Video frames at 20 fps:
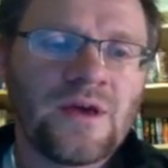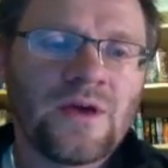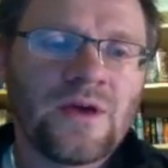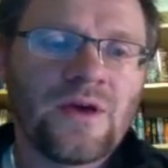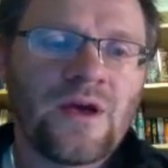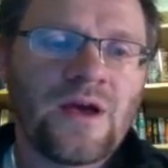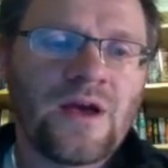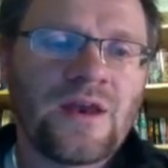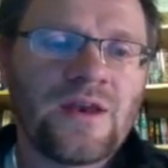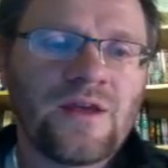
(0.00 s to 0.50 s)

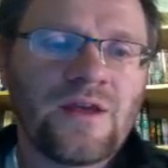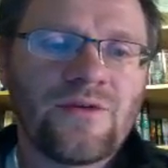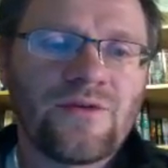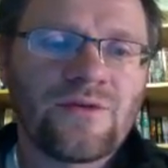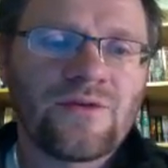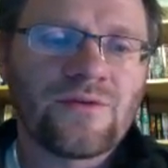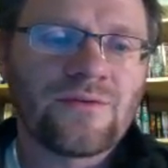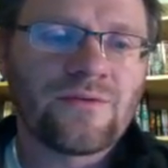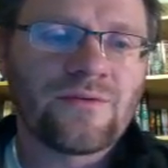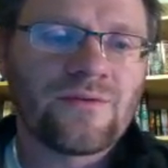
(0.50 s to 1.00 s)
Add
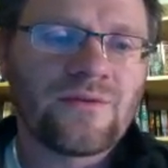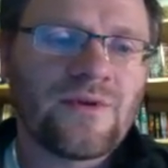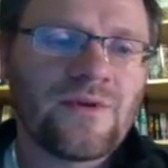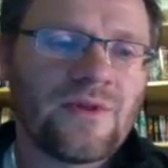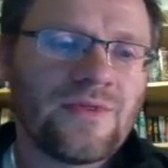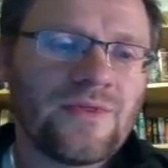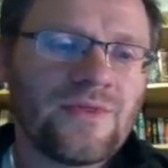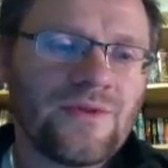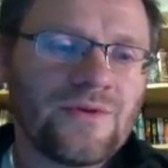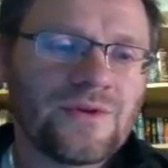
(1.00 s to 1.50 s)
another,
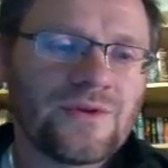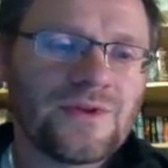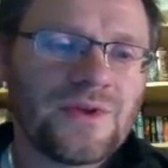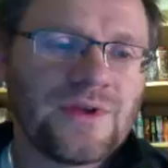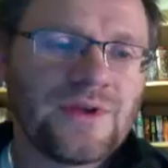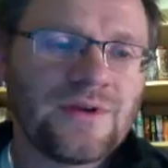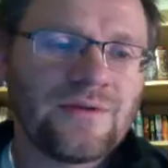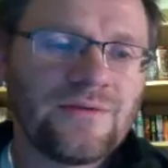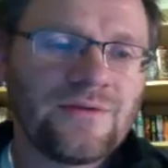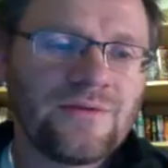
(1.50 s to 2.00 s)
not
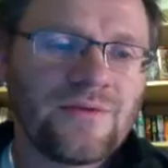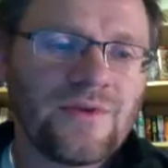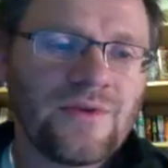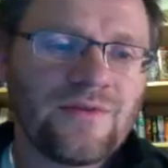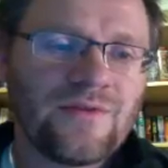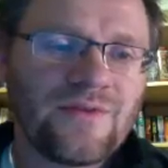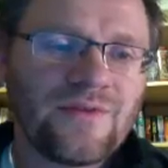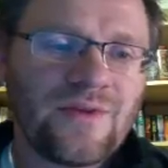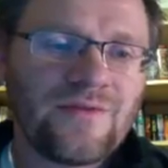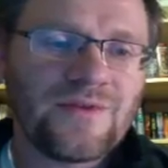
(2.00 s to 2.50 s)
13, we have
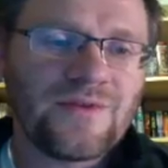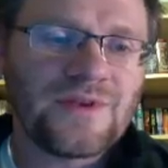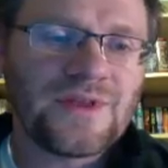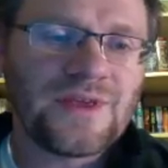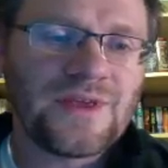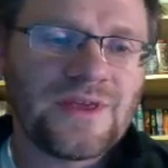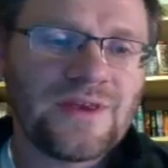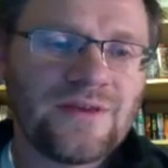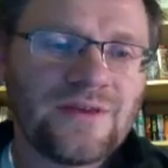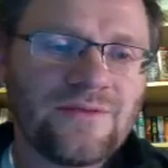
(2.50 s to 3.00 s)

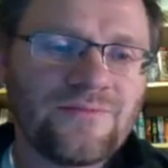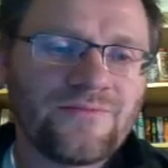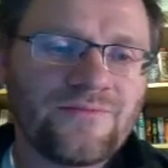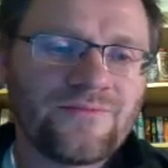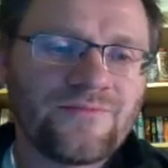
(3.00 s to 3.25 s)
17.